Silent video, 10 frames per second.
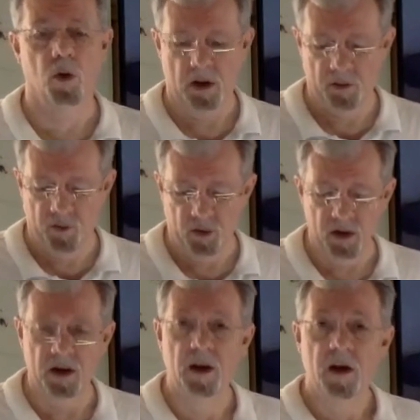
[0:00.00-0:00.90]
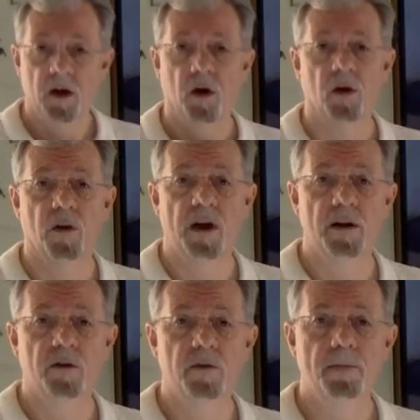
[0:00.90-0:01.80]
working fully, Carl,
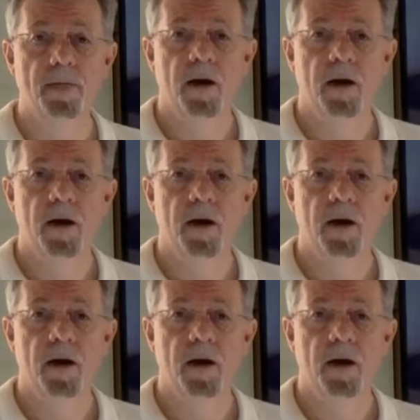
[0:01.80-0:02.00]
that is.